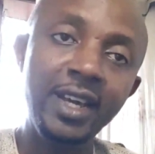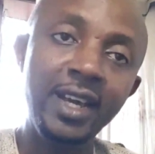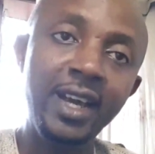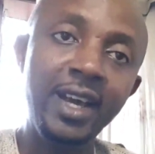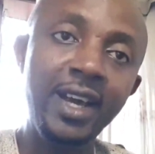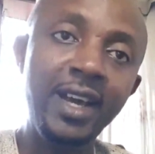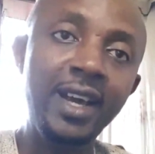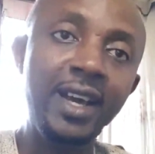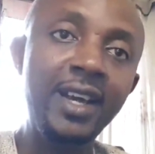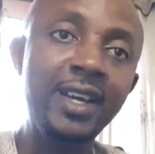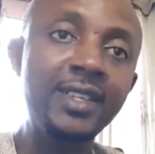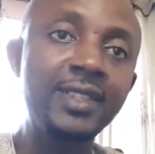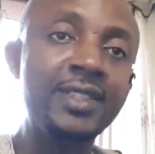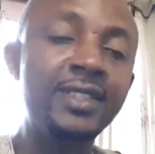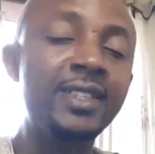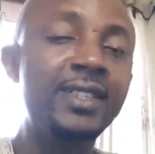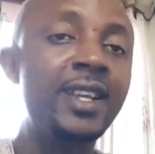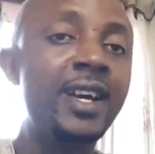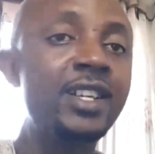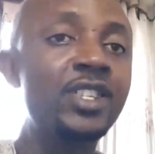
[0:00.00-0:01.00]
And
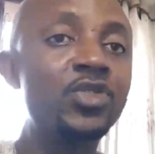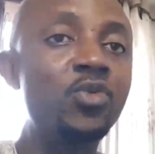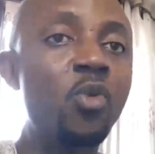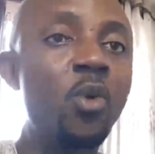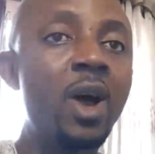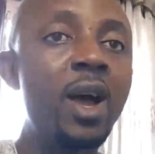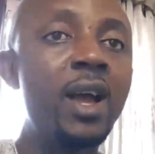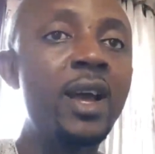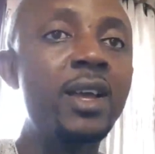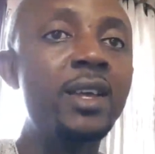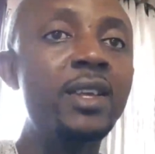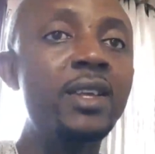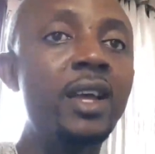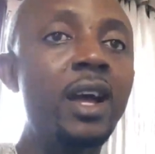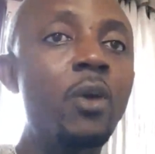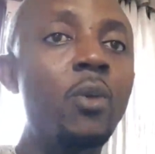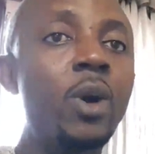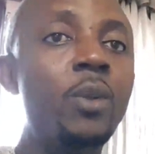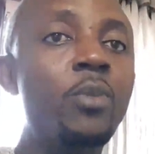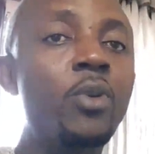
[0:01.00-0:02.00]
that is why
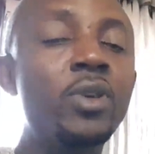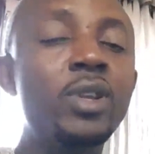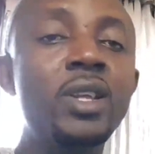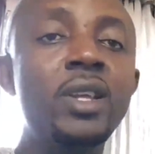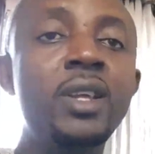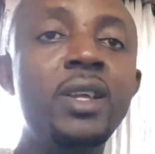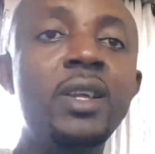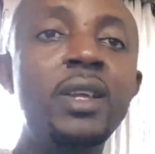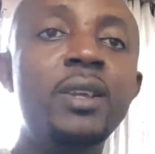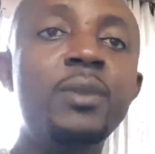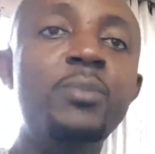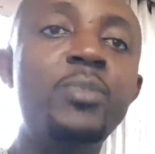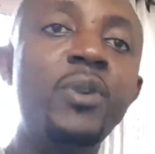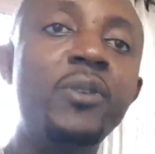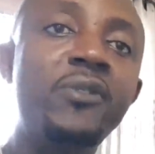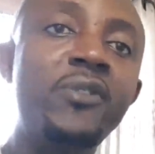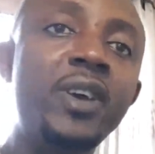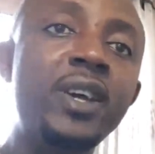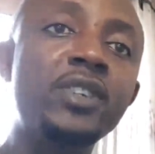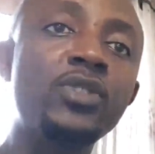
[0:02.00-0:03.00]
our body
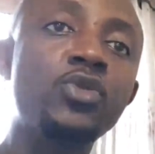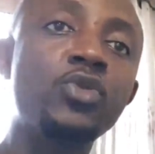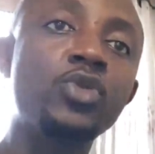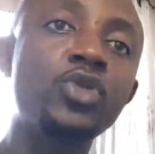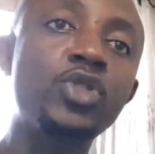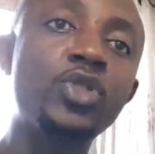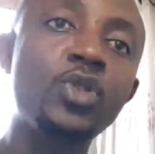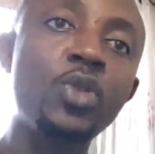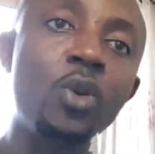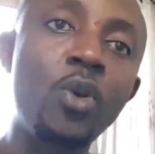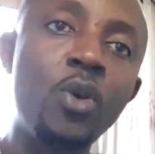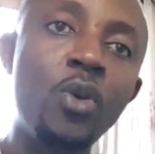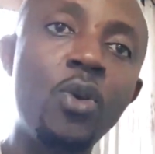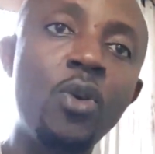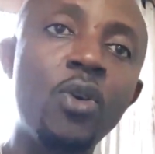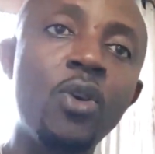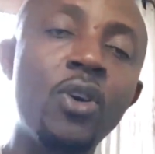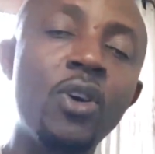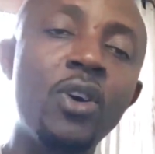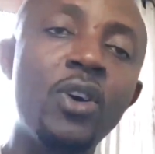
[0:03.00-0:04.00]
prefers to
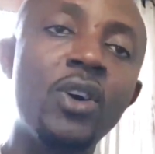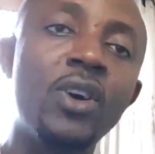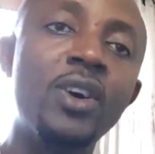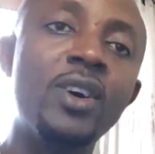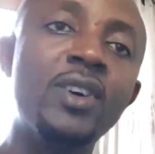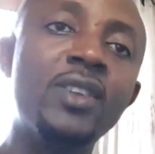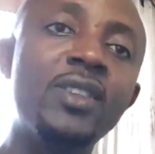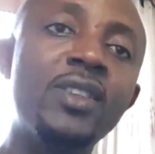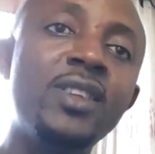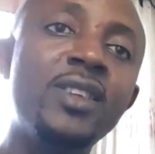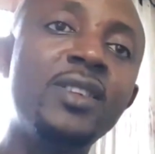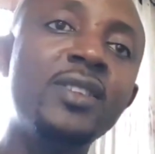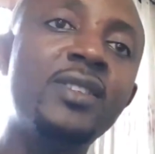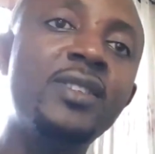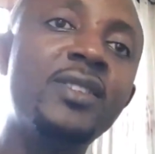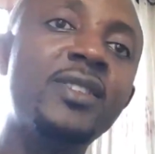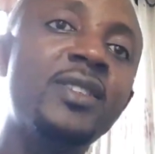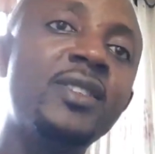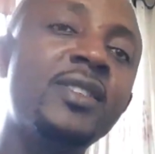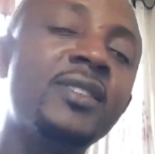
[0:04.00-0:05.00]
store
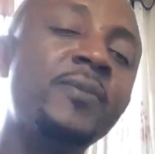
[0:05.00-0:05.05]
these